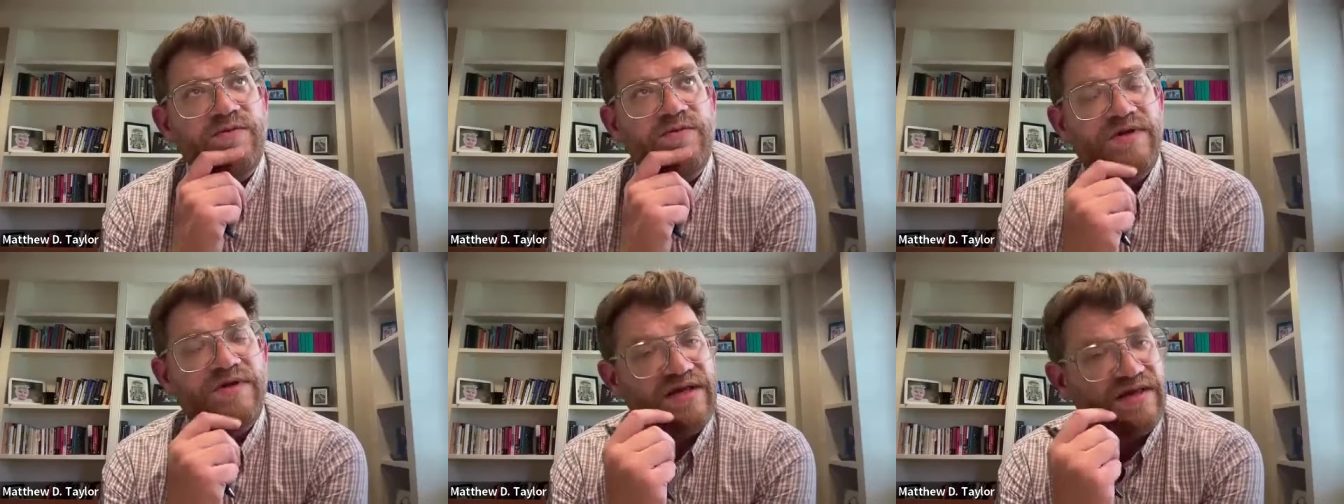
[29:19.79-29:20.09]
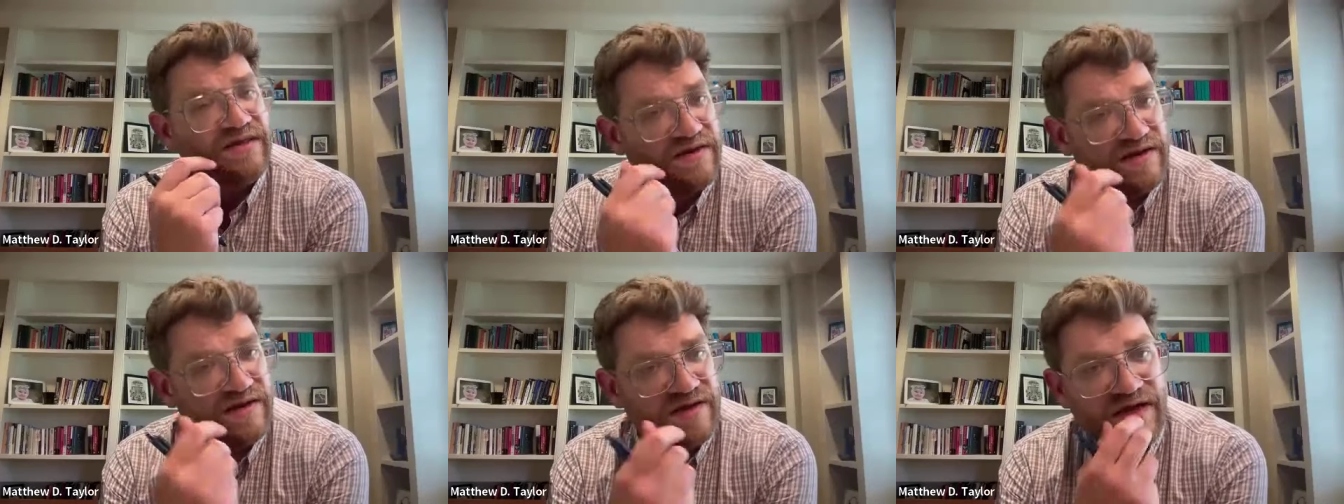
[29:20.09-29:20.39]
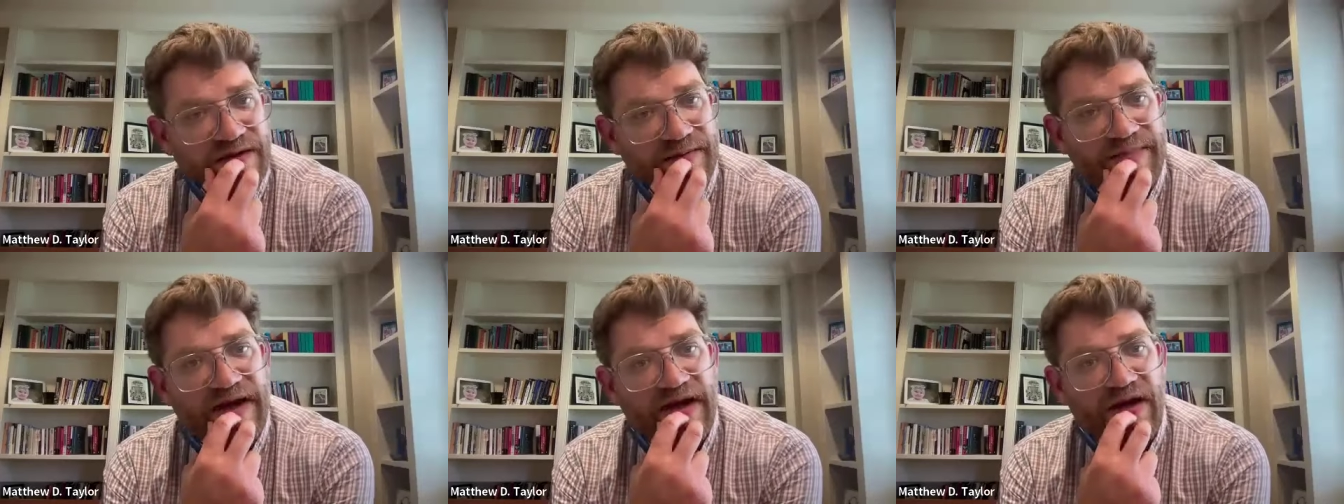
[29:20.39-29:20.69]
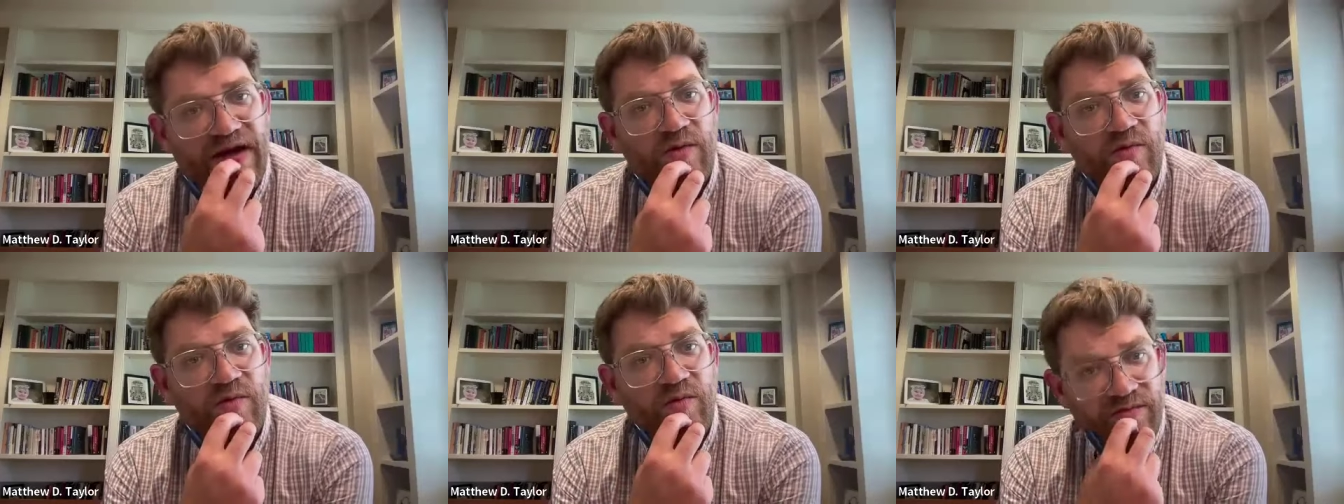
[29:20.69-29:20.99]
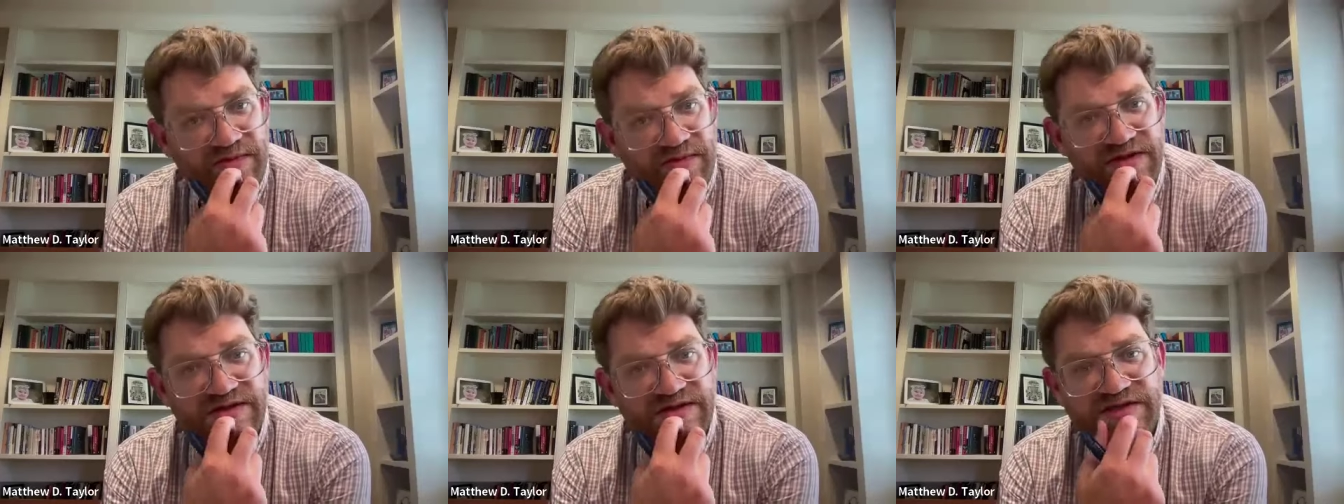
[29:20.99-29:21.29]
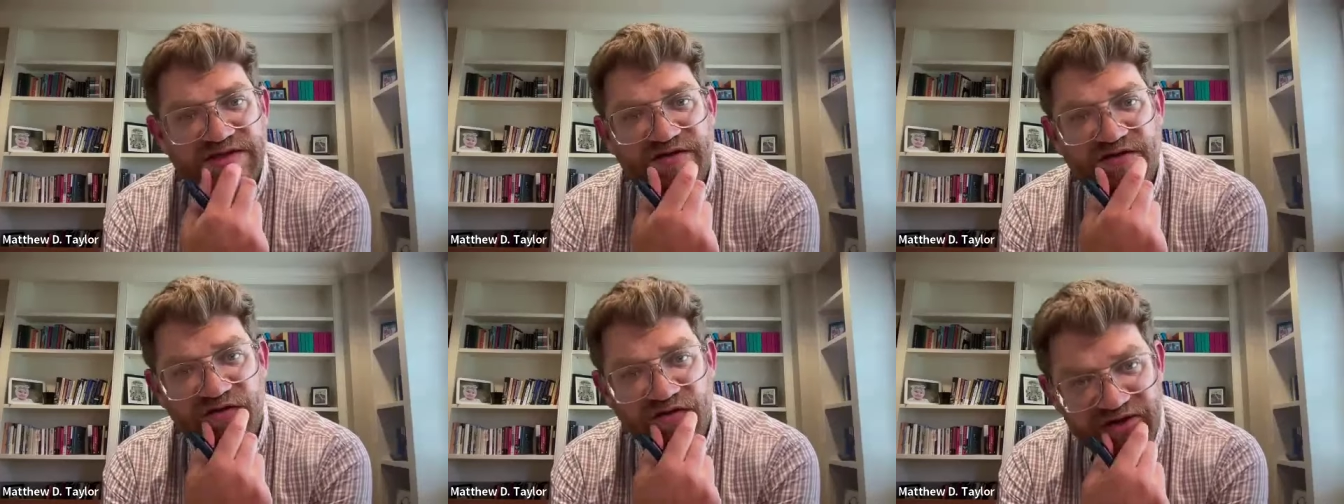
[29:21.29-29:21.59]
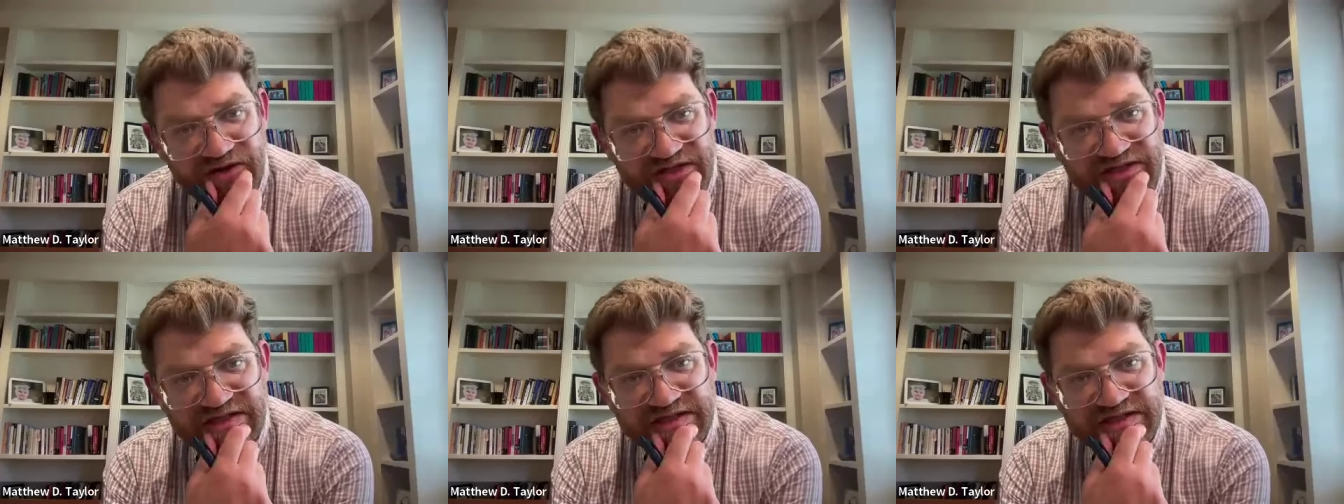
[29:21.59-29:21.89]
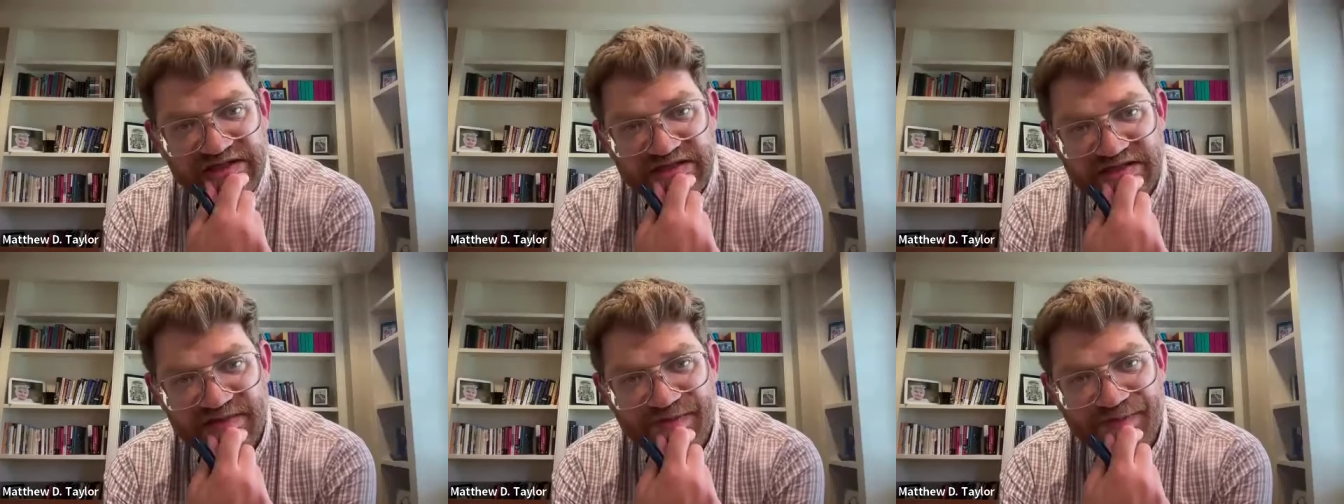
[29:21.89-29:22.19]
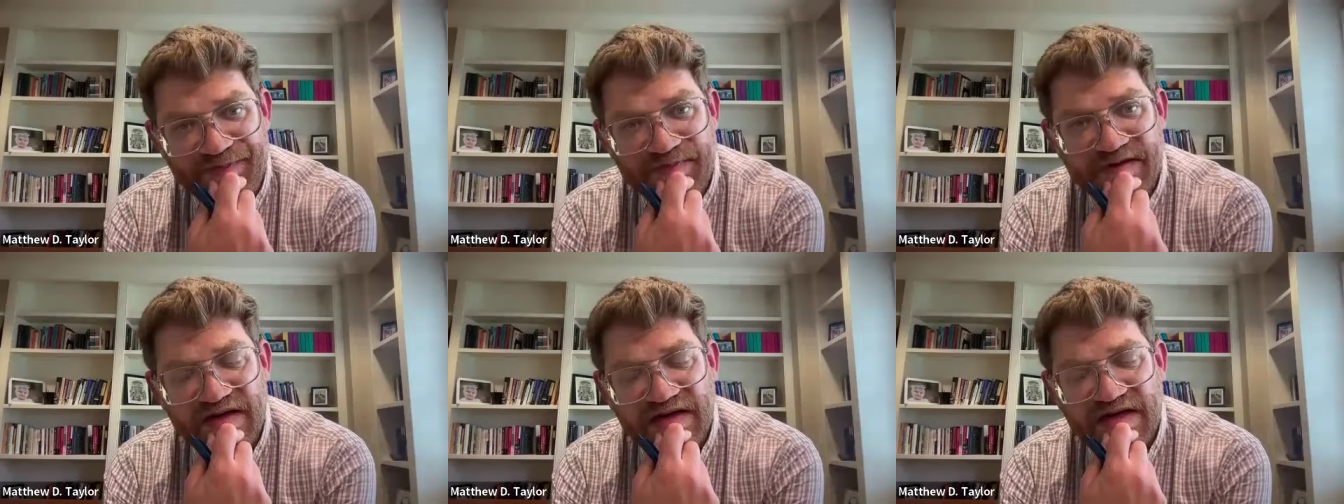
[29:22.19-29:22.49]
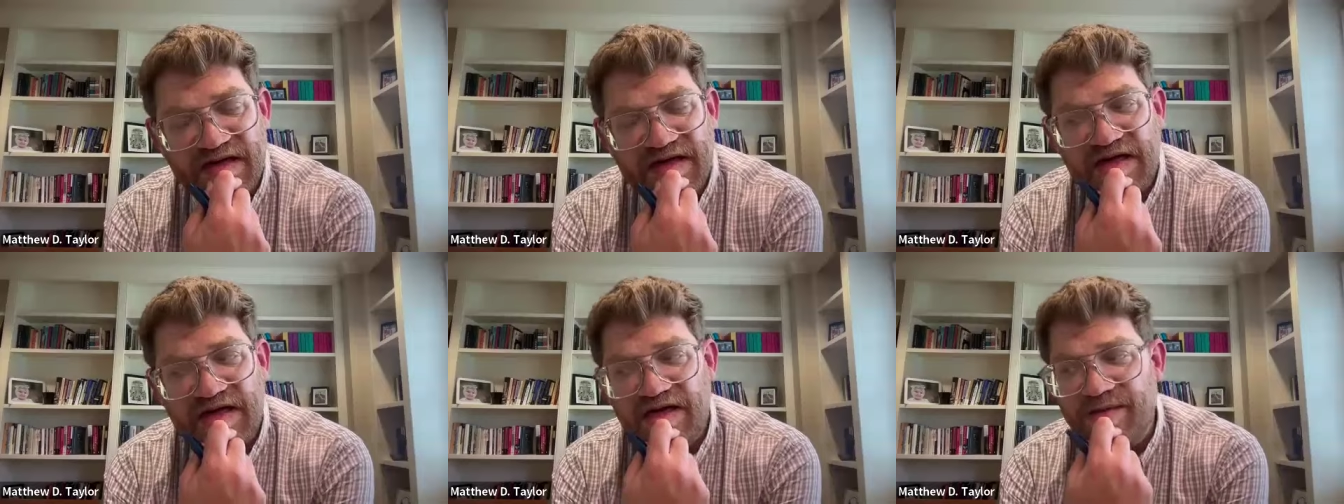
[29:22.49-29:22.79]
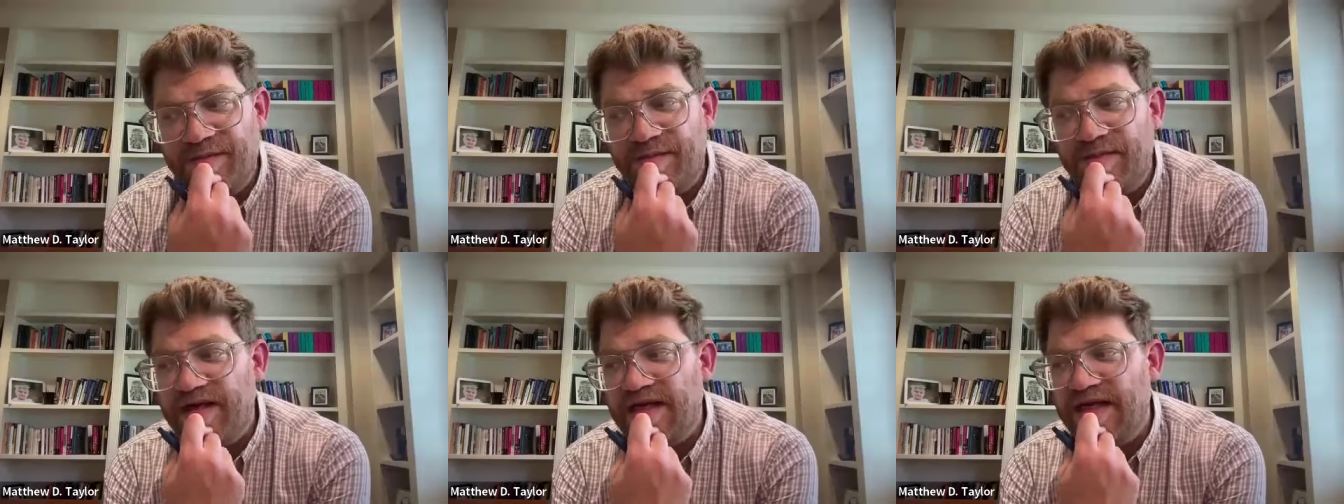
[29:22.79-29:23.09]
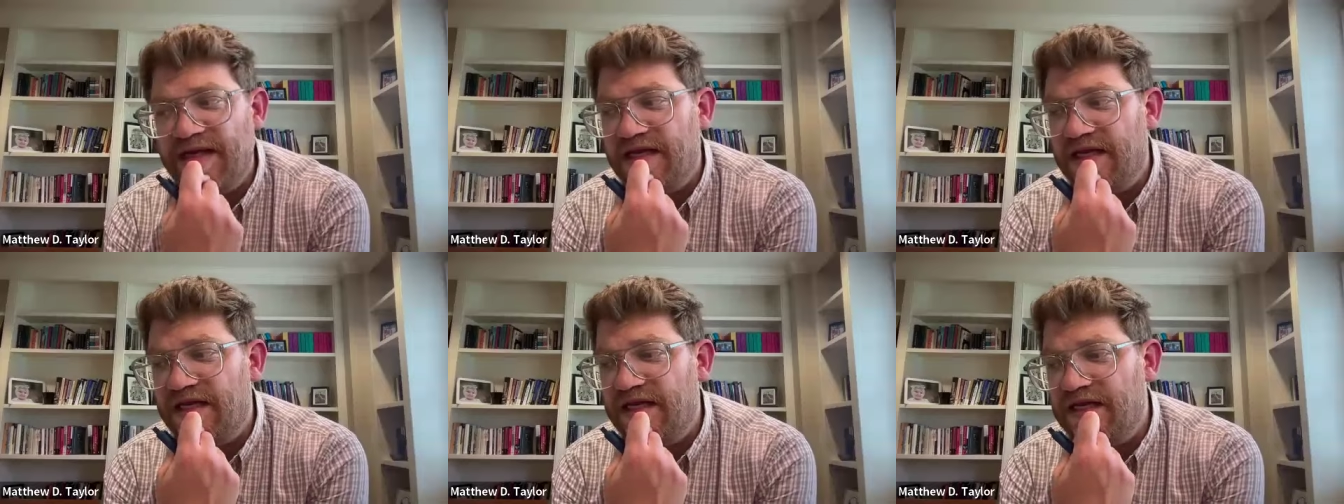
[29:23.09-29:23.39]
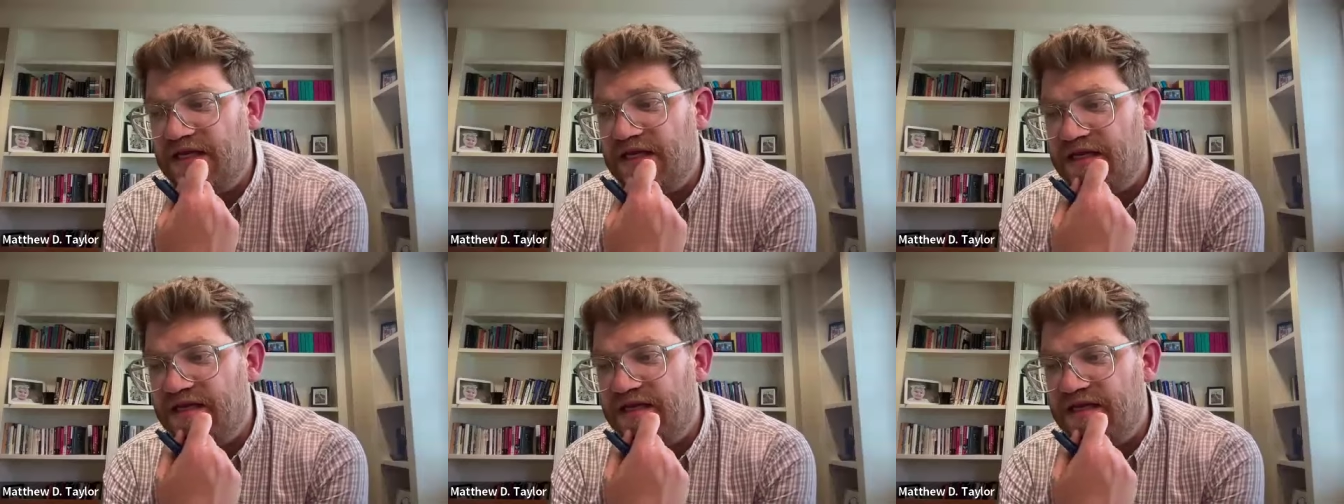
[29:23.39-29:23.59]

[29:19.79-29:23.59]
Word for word: really thinking about women's voices um, in mm-hmm.